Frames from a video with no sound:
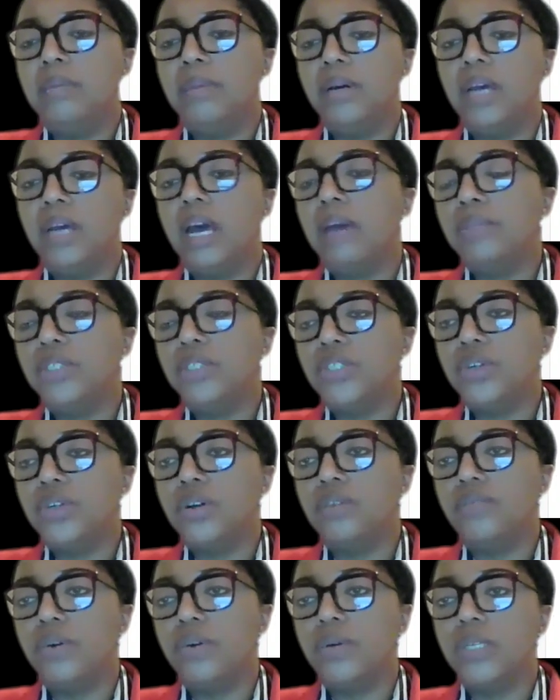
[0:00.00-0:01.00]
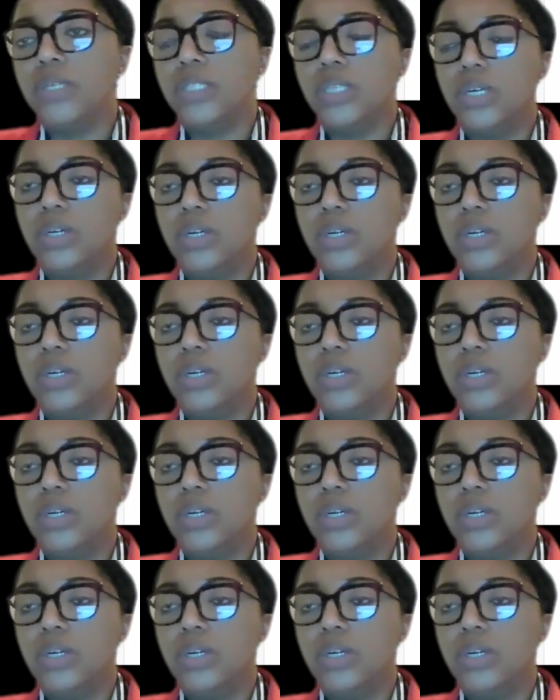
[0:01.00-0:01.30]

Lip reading: but I'm just going to focus